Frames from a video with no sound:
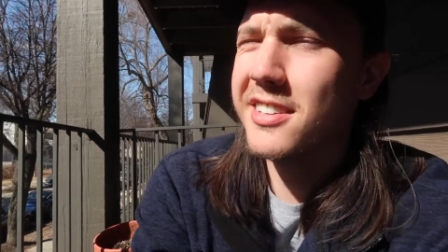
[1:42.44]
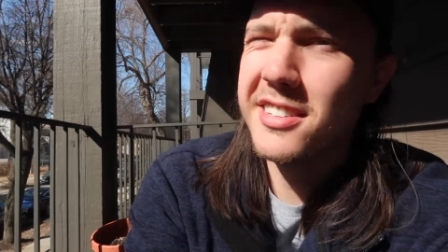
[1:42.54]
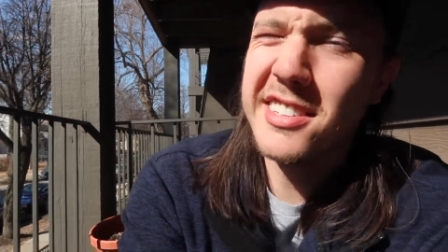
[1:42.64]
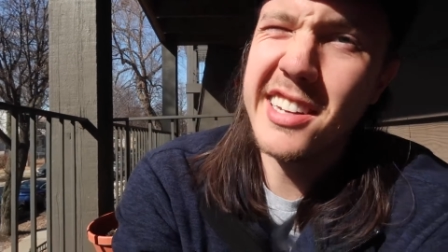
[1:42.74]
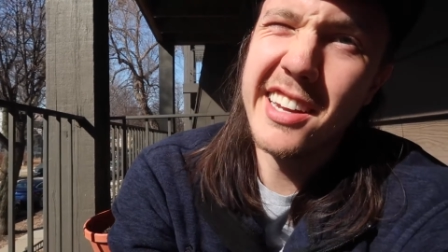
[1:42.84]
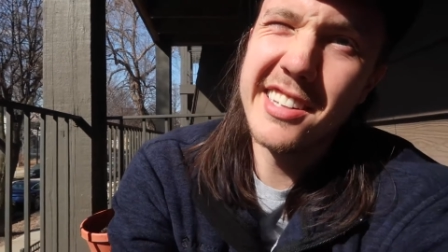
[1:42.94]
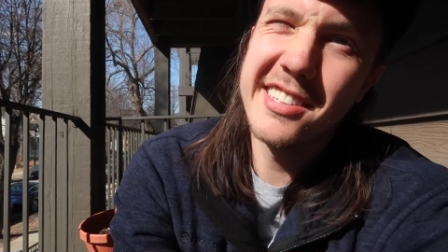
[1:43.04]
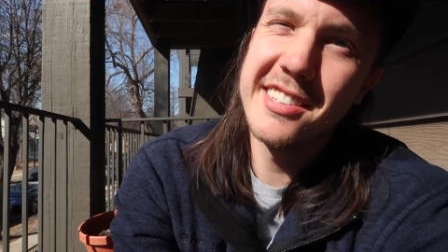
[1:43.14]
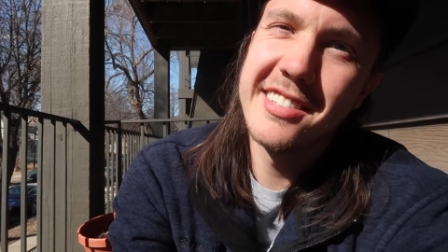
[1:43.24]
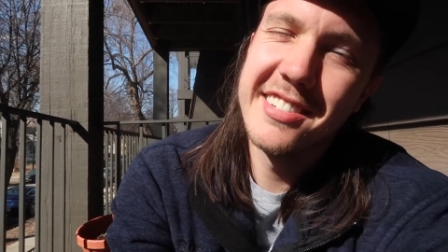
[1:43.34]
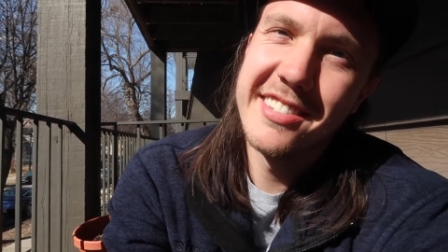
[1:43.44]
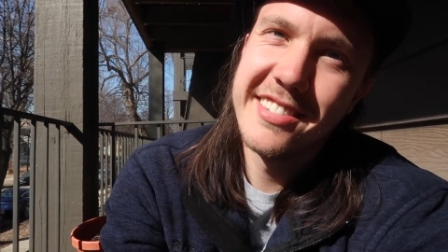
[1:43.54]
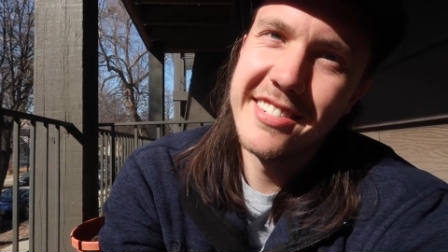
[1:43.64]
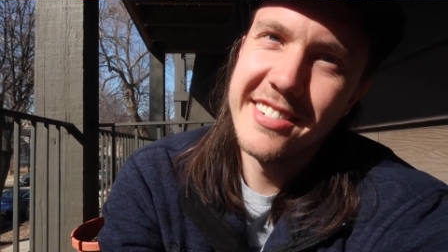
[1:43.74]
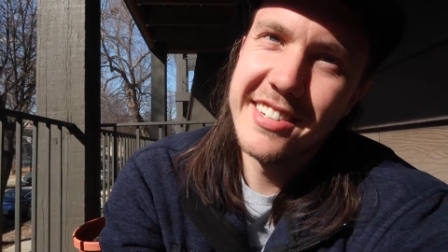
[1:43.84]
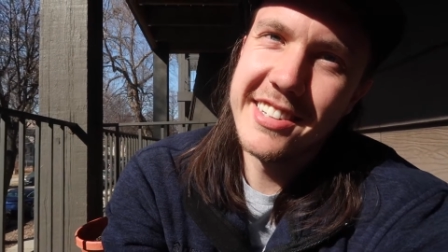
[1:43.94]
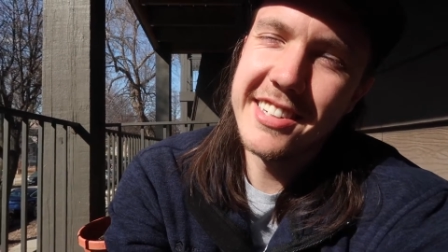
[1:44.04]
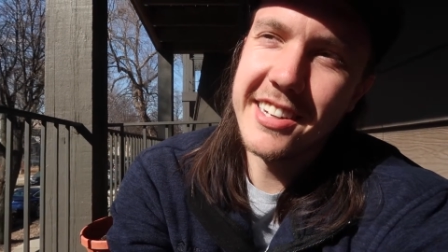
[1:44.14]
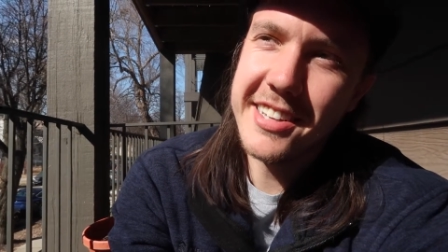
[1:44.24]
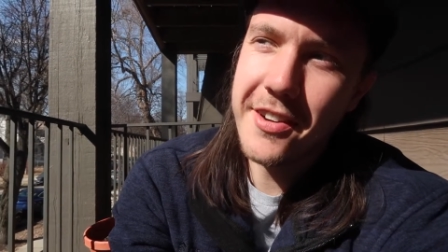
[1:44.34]
It's nice.
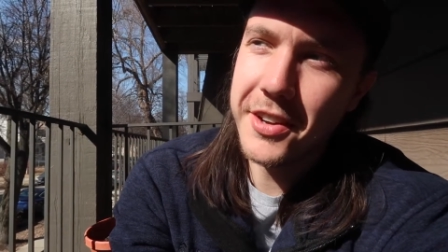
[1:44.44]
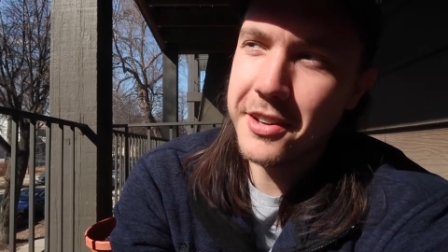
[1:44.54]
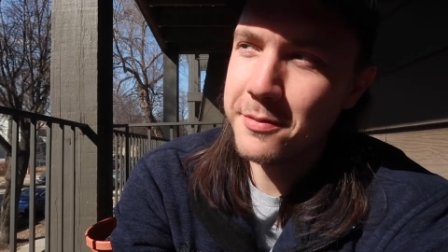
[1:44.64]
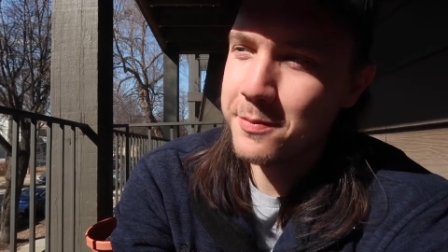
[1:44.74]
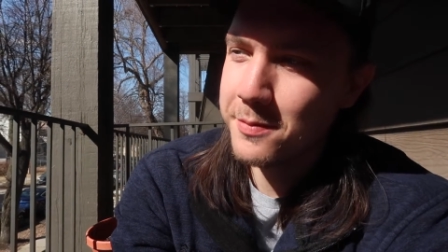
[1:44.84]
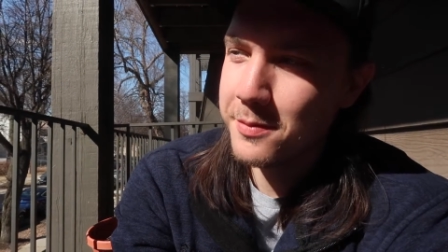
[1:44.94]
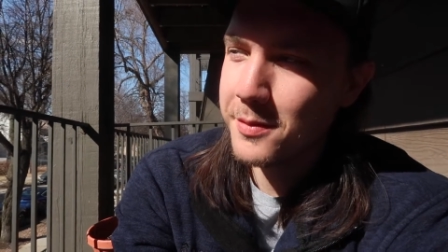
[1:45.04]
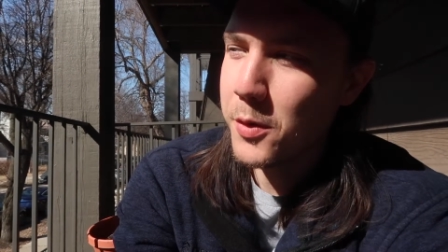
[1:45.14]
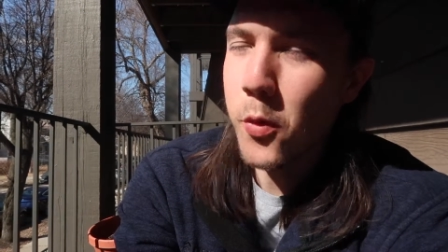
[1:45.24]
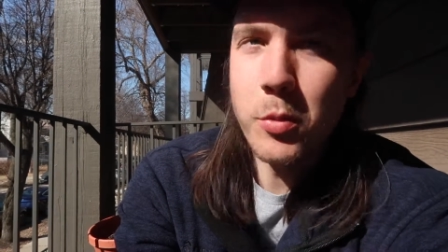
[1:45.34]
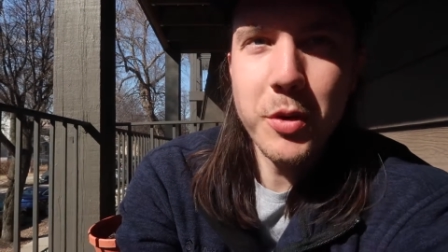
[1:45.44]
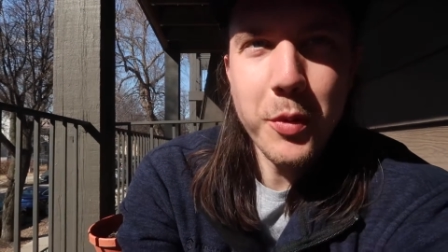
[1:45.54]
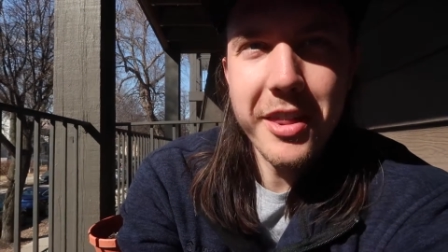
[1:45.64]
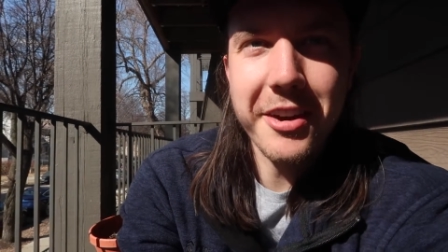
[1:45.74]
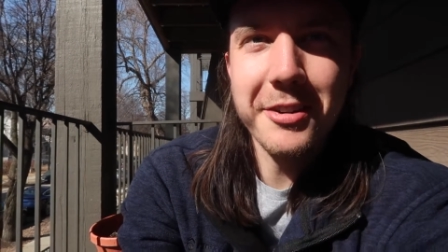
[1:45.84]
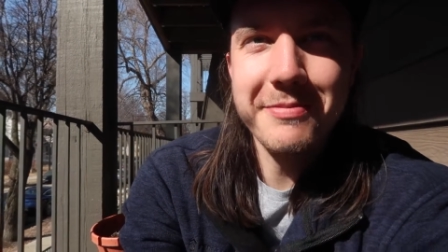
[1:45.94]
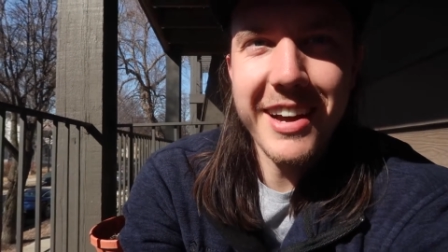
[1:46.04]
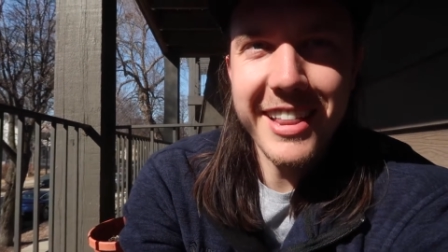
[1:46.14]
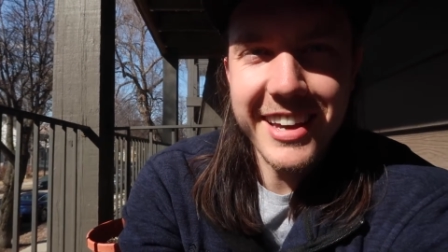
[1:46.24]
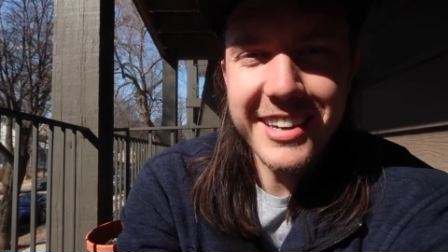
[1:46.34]
It's nice having warmer weather.
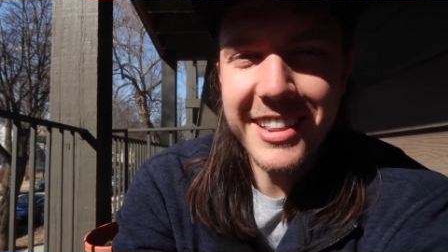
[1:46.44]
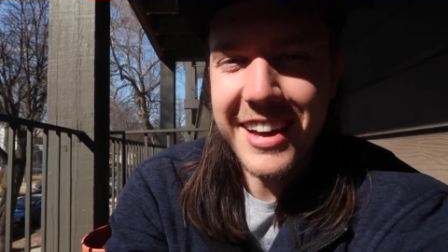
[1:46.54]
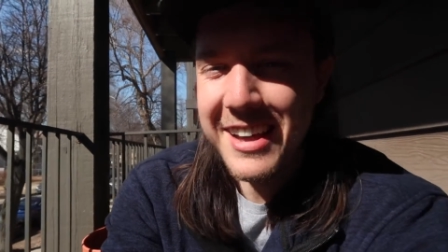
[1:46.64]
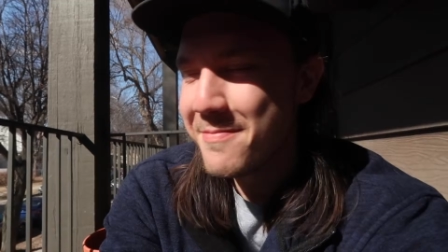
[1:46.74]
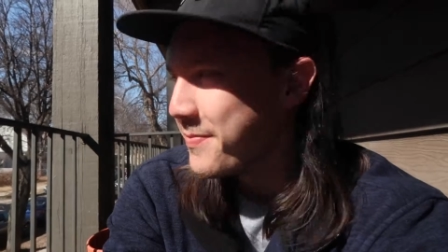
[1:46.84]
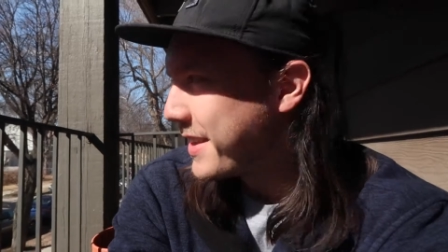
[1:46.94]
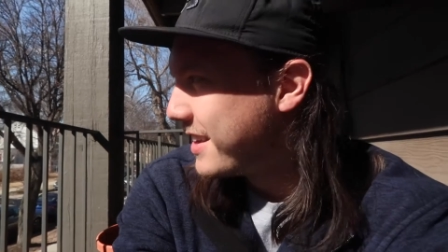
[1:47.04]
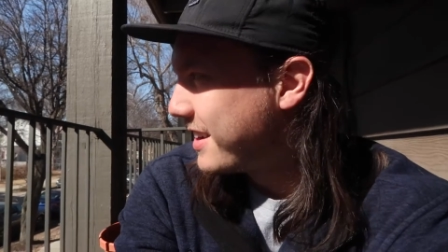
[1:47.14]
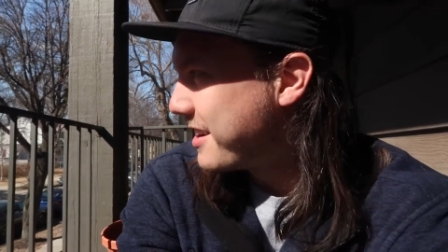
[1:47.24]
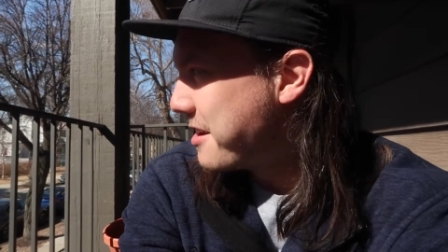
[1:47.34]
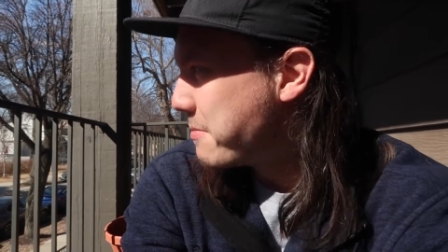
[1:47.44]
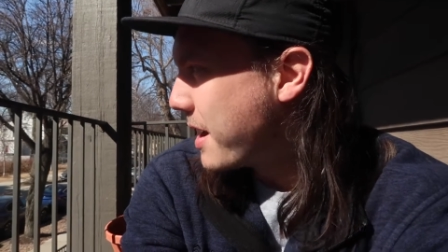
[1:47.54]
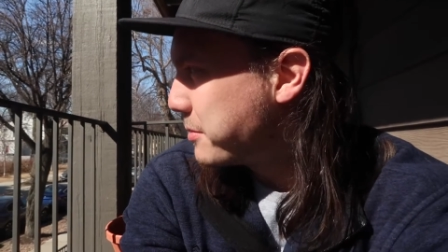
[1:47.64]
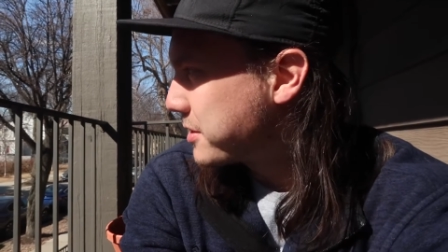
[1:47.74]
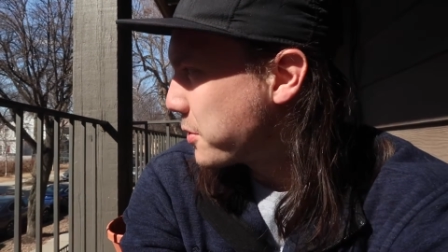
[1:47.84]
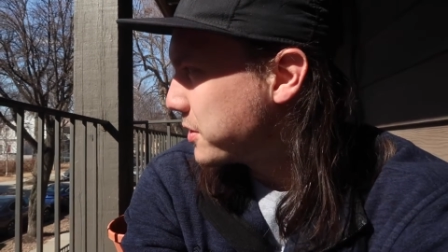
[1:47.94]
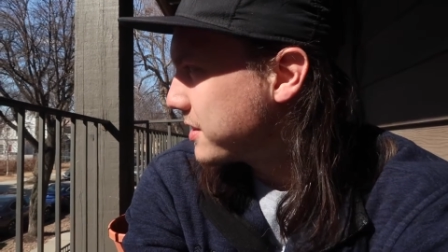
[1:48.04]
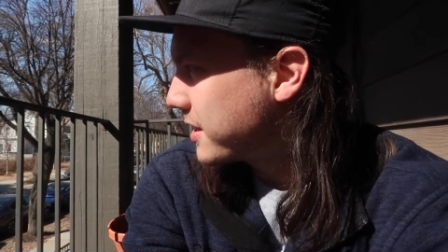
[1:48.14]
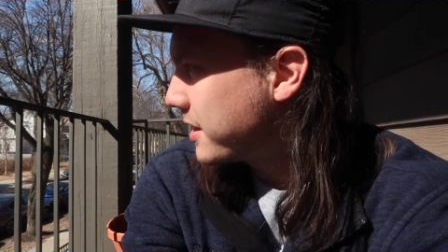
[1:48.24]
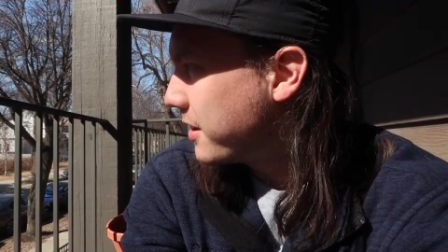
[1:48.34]
I like it a lot. Um, I'm just going
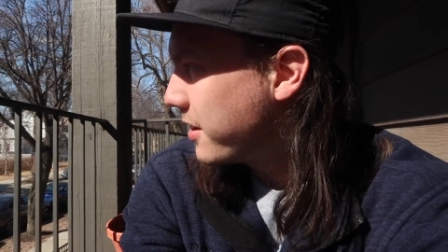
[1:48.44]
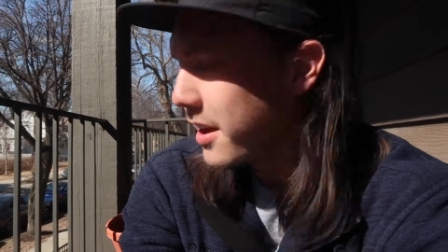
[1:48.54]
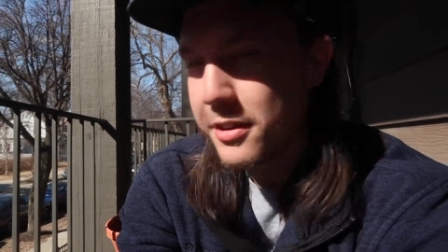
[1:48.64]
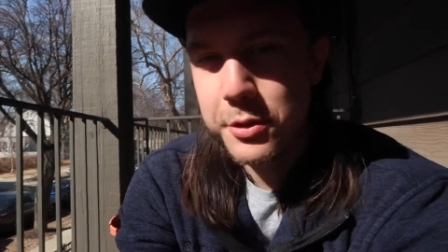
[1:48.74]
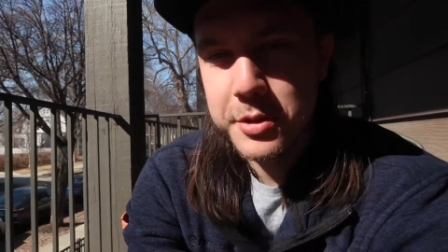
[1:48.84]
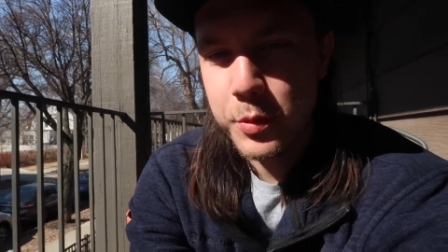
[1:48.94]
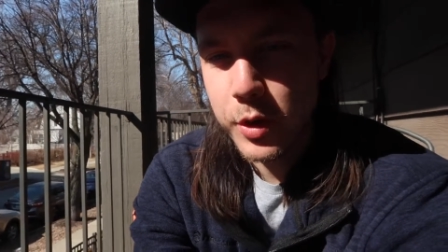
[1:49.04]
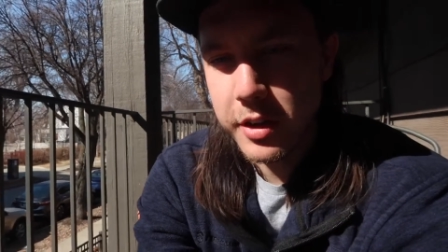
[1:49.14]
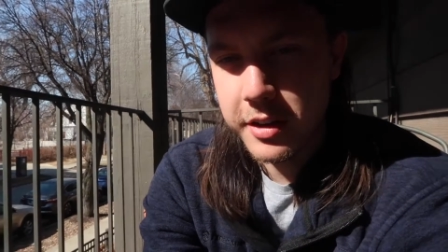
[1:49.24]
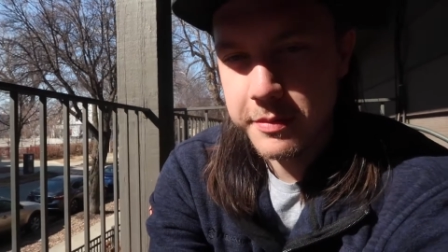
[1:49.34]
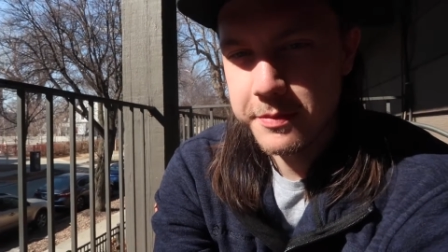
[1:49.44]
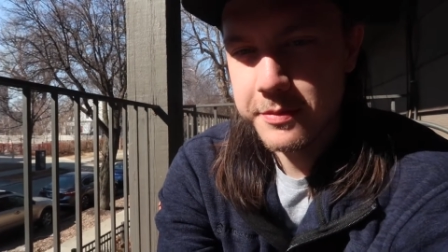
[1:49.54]
to sit here and do some work.